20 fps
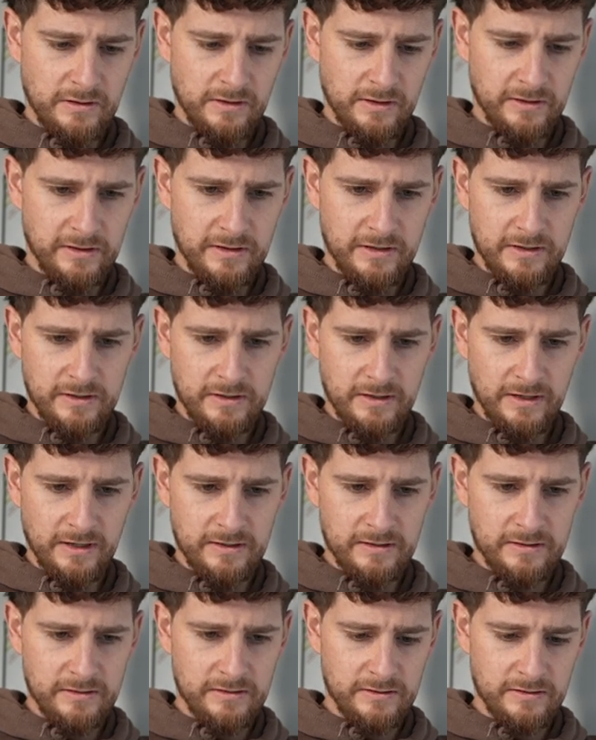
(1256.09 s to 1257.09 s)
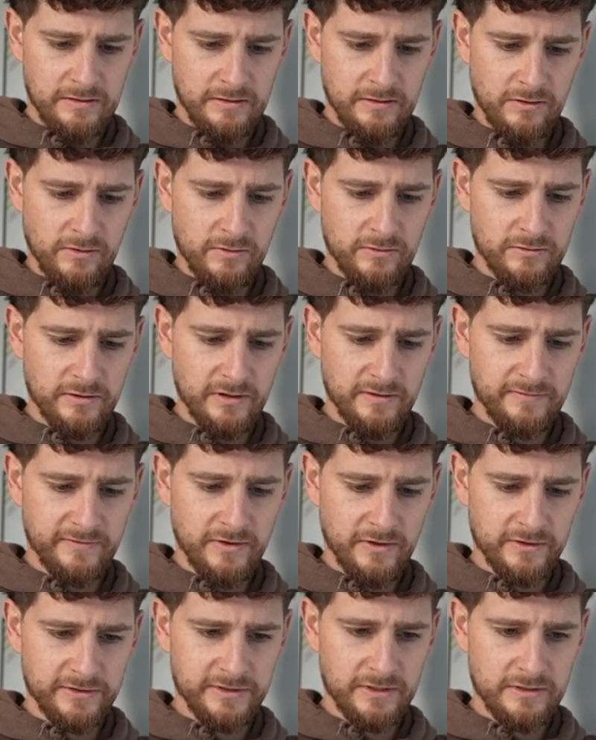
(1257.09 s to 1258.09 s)
I think the older I've
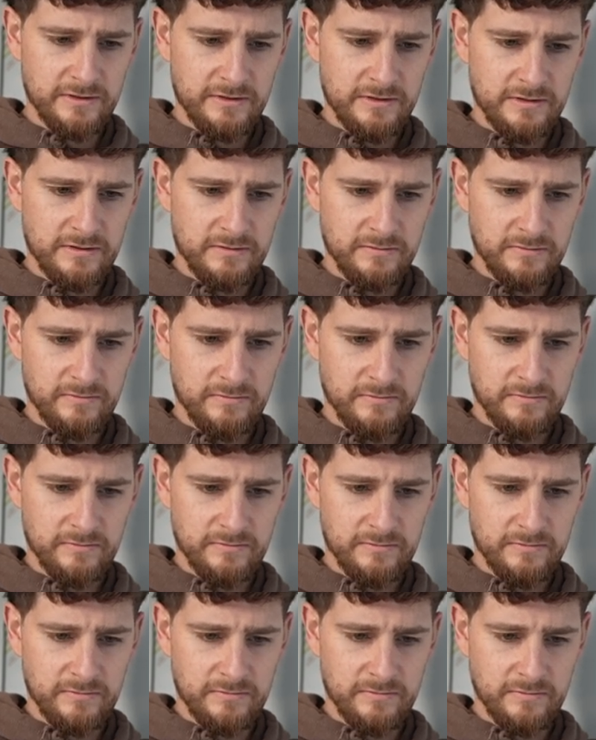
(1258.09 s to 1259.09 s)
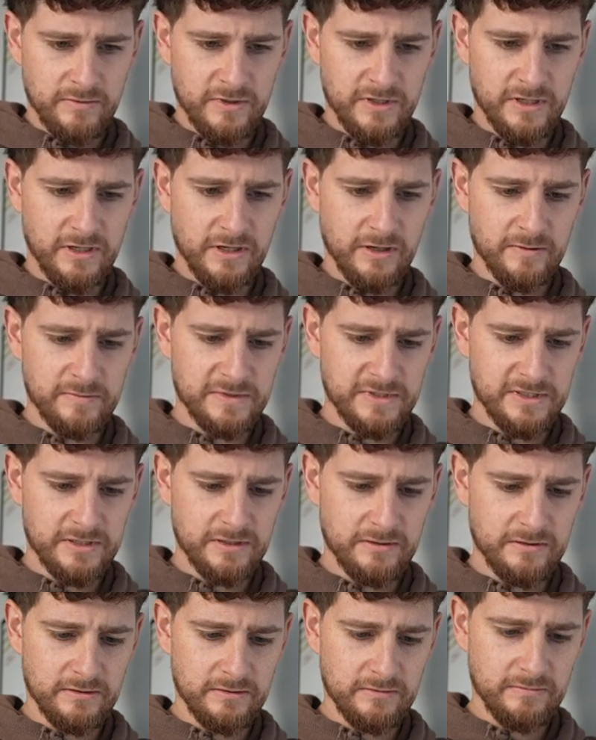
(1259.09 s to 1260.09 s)
gotten, when it comes
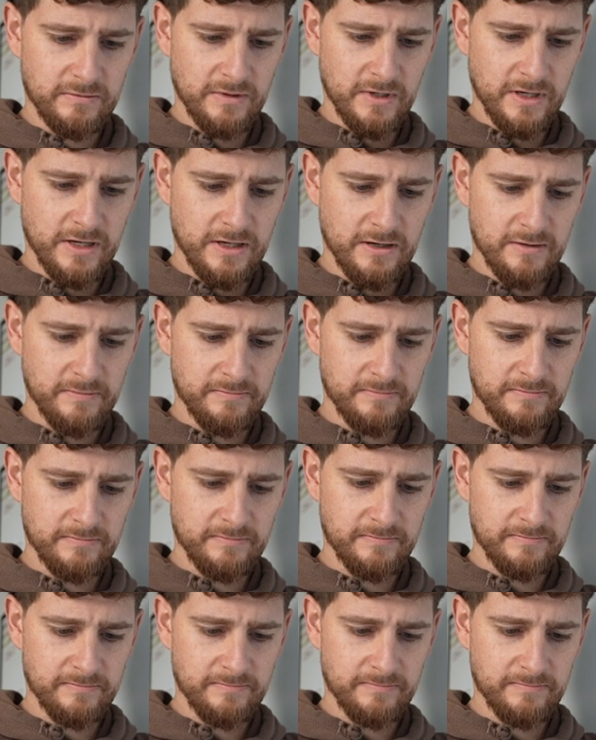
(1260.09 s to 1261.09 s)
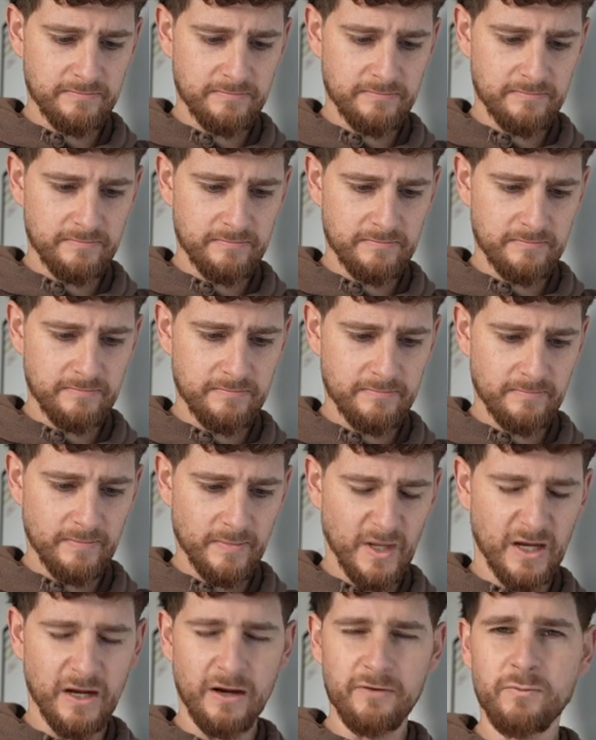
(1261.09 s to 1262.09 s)
to,
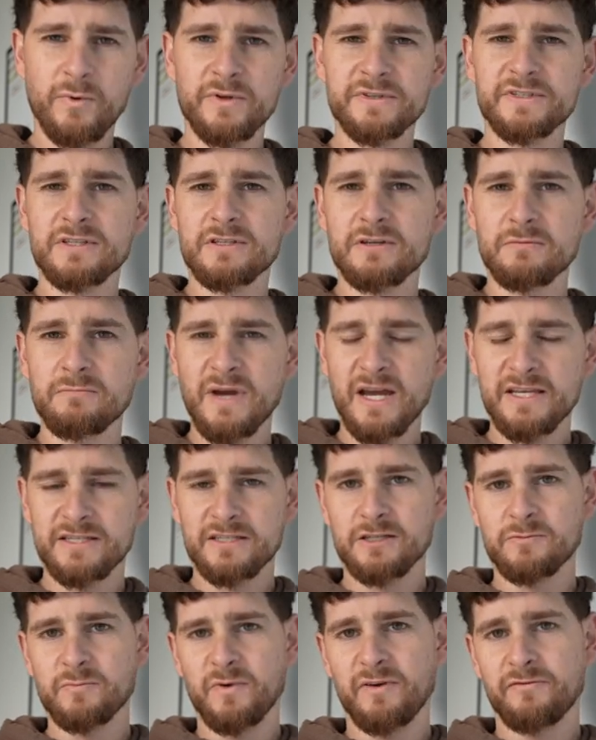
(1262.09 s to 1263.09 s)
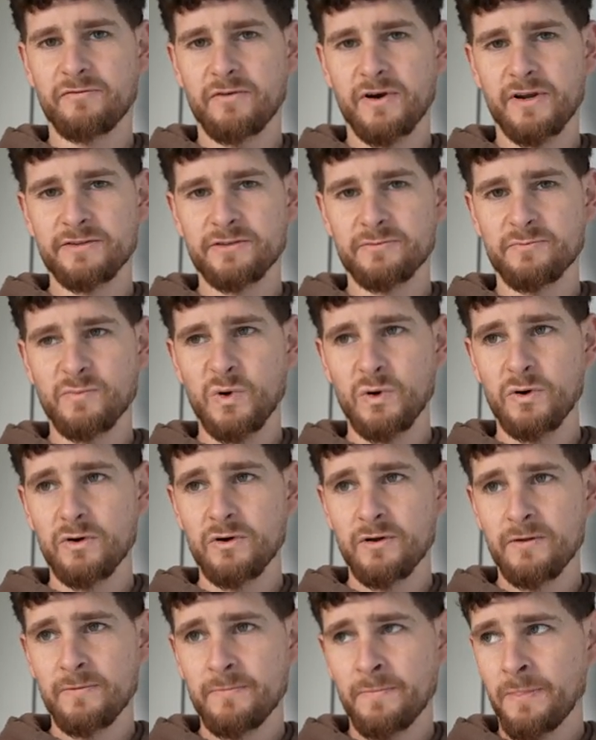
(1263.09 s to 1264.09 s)
like, I've wanted to message my friends more.